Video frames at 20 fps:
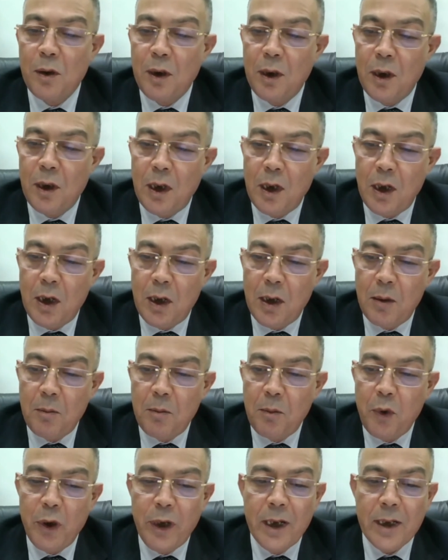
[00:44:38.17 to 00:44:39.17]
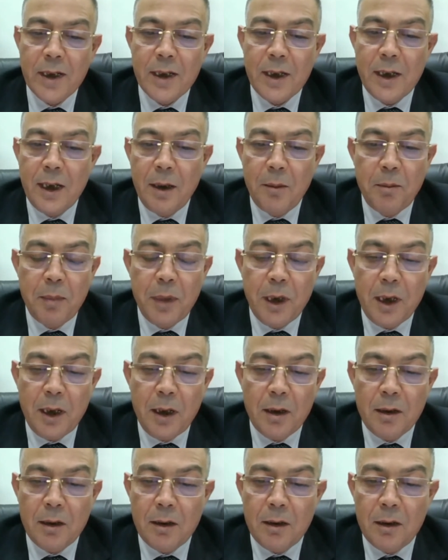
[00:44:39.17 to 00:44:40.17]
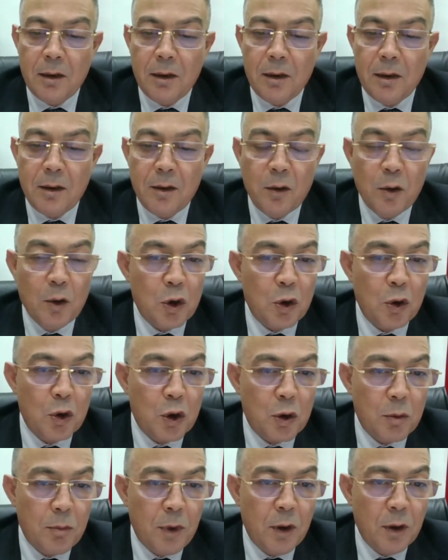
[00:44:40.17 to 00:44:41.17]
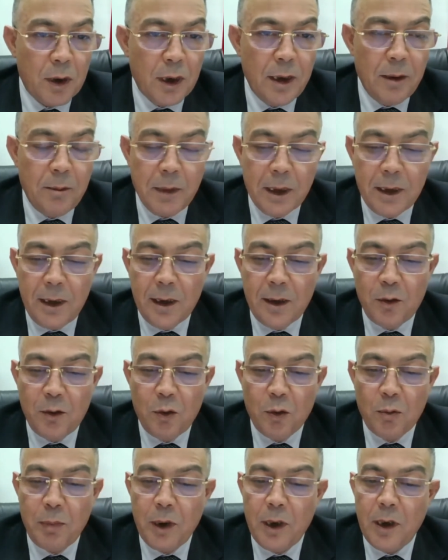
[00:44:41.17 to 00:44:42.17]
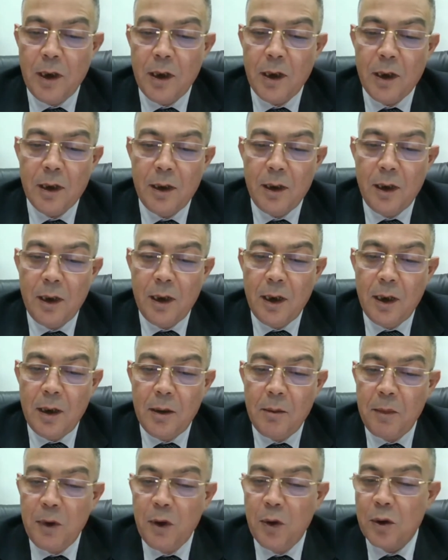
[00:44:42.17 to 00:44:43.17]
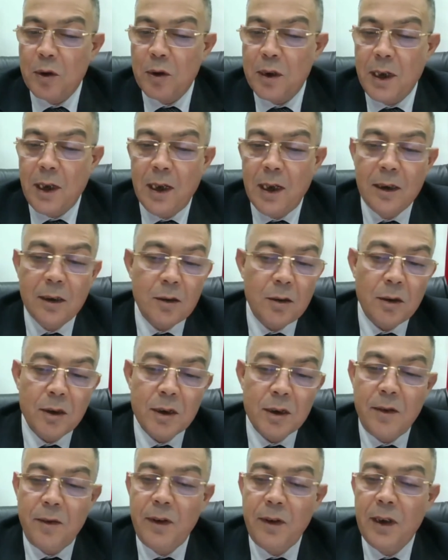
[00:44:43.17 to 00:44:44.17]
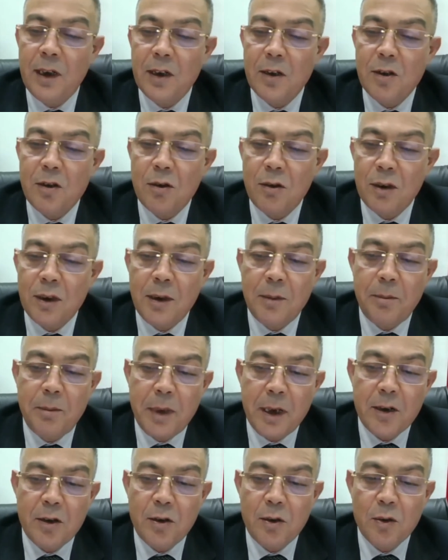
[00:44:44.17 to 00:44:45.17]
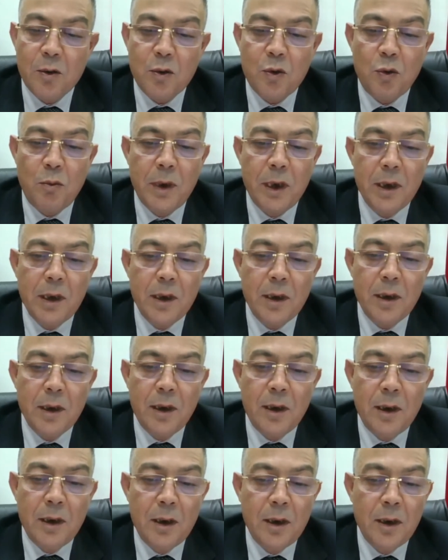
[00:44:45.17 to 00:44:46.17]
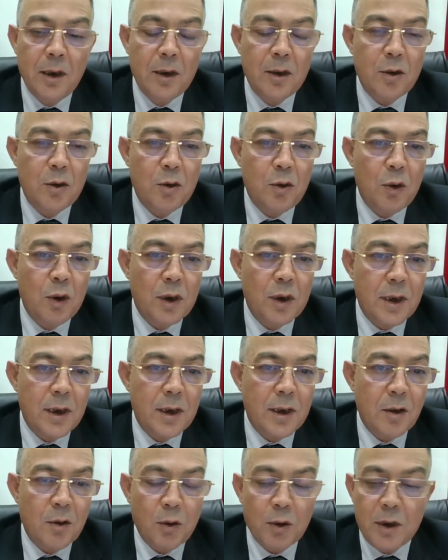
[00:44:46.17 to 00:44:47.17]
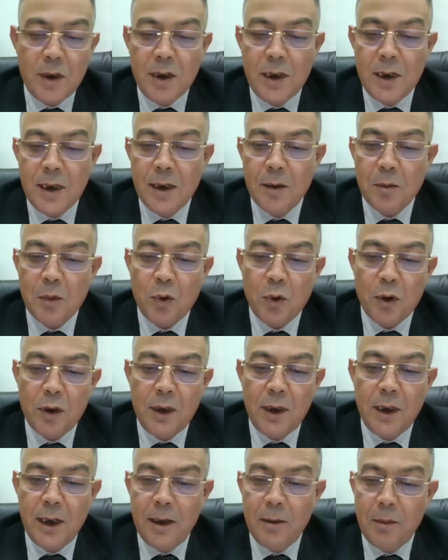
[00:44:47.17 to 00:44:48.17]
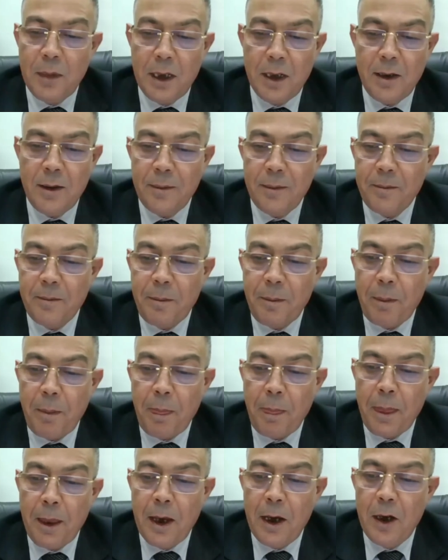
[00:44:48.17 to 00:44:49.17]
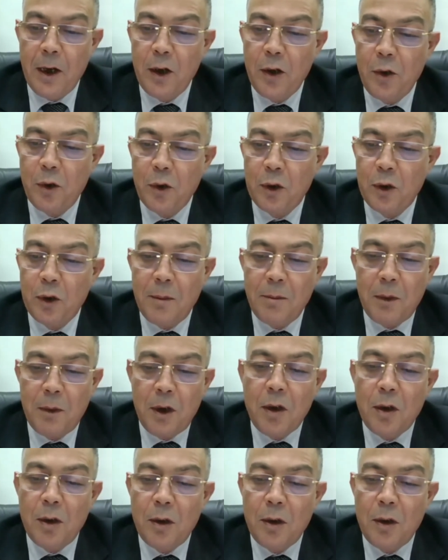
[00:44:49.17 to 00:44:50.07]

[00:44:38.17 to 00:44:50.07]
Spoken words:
this performance, unfortunately, is threatened by climate change on the one side, but also by an increased